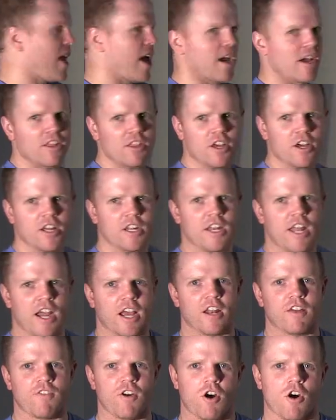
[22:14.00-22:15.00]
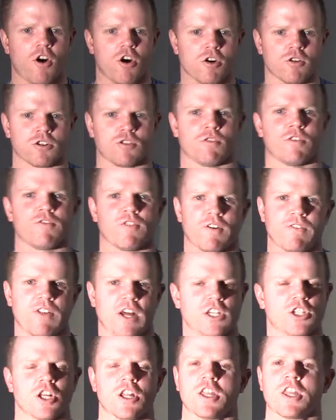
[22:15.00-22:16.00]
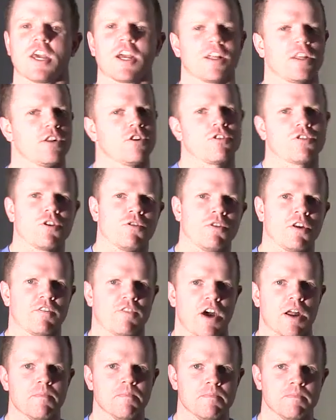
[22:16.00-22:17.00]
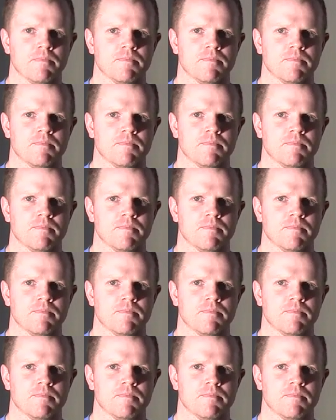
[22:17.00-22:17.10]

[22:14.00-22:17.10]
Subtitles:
hang of the negative r sort of reflection thing, then you're totally fine.